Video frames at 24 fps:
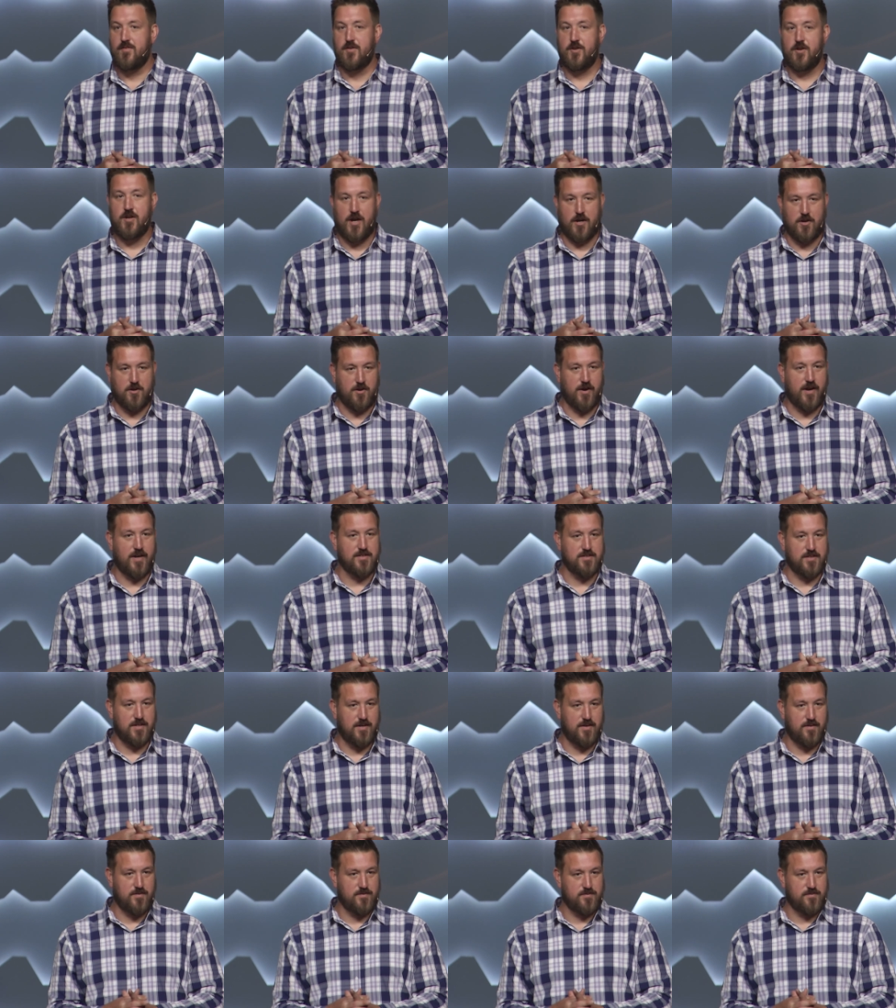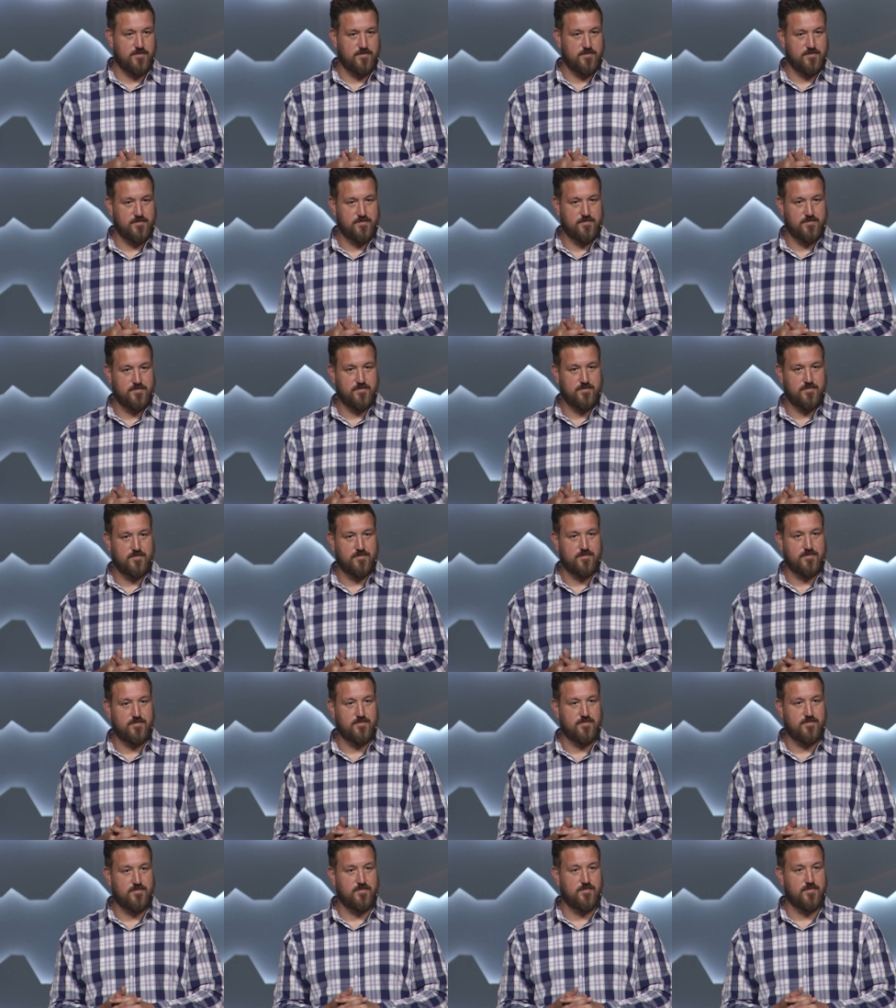You're not crazy.
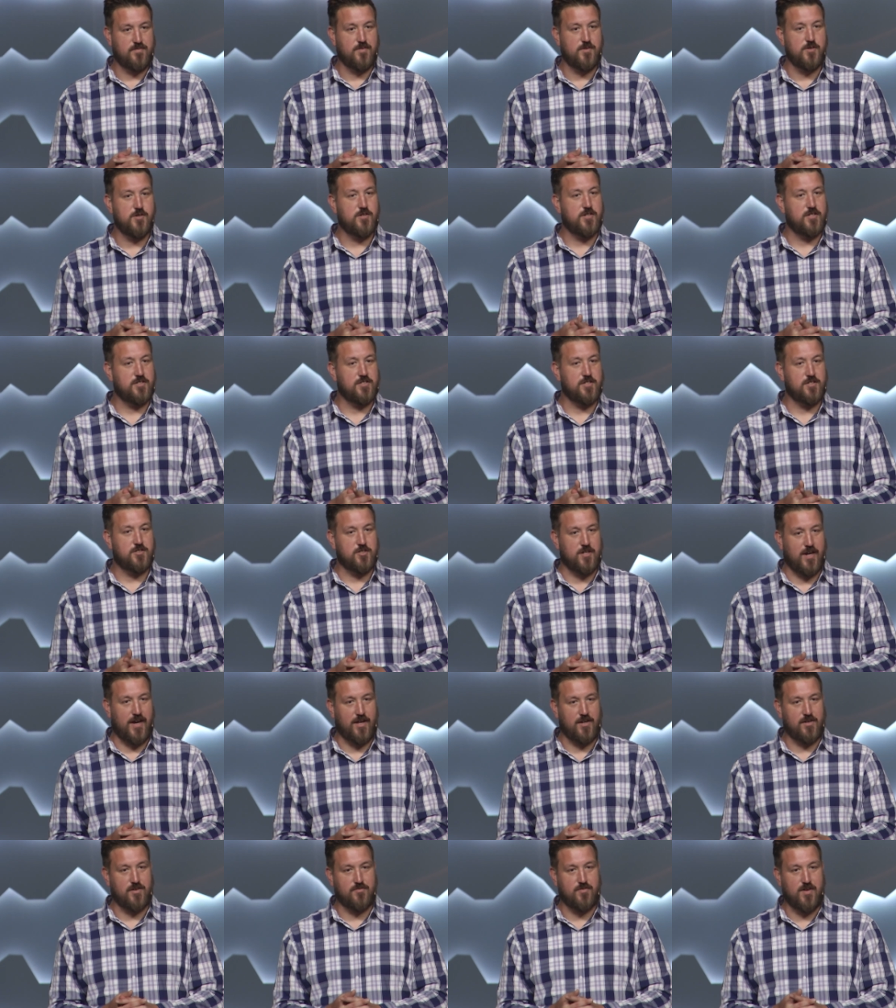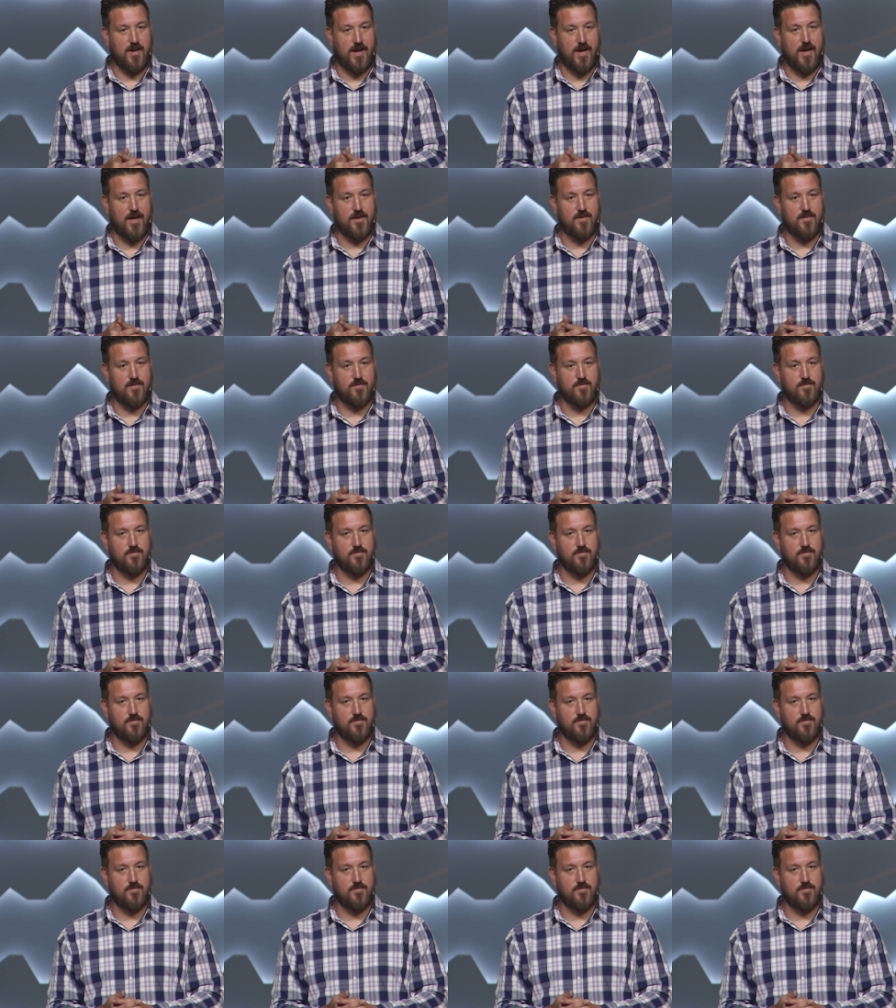You're just a child of God.